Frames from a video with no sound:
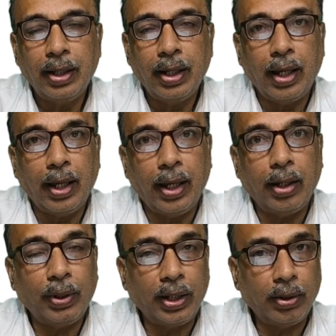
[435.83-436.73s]
And
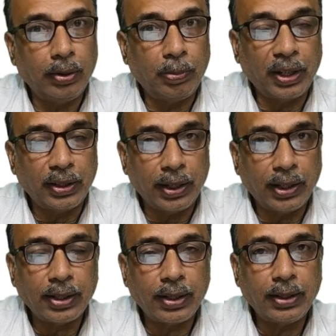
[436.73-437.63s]
when the partners
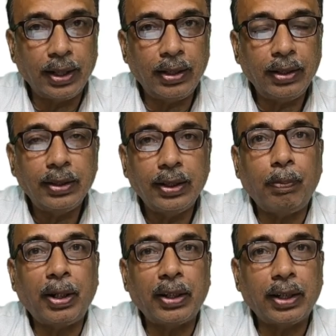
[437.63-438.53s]
are there, their
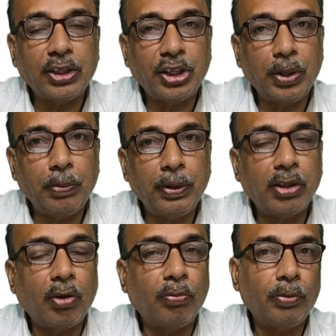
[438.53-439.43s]
partnership is
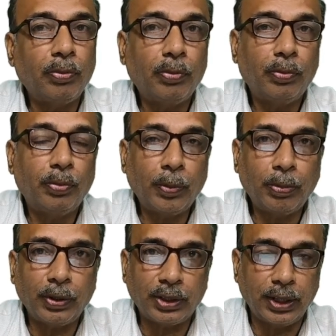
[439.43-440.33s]
of what
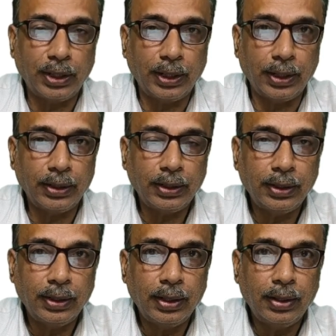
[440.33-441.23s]
percentage?
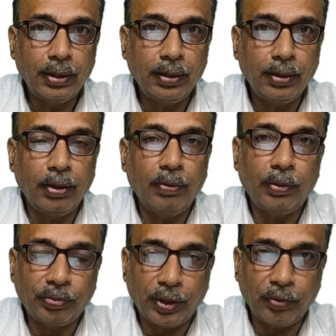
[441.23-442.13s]

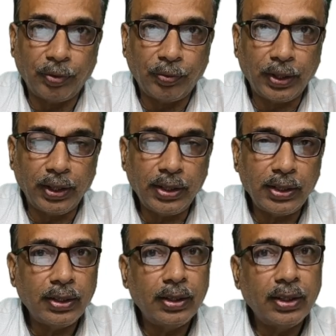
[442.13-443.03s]
50-50,
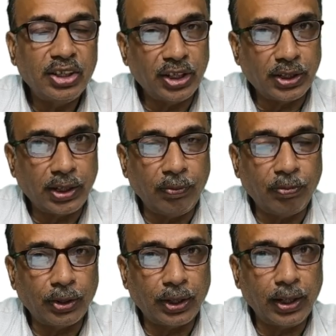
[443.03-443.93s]

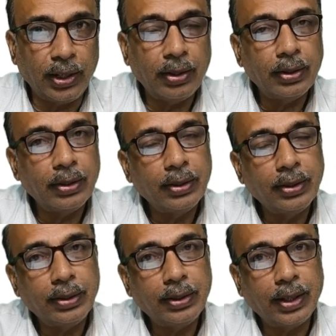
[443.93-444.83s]
60-40,
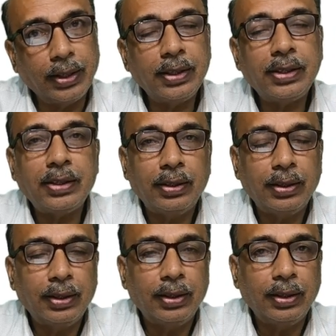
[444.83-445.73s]
that is
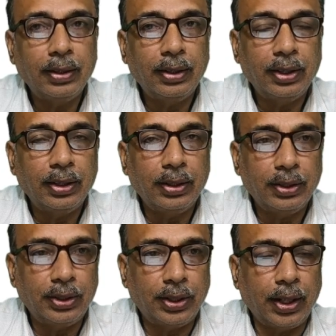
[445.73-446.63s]

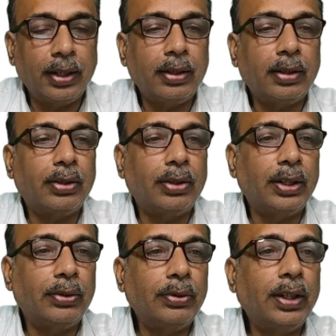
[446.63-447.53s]
shared according
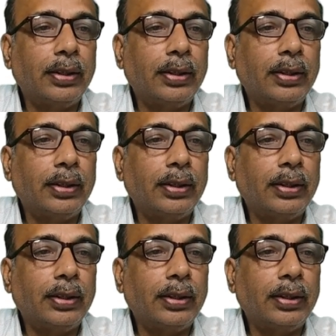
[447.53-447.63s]
to that.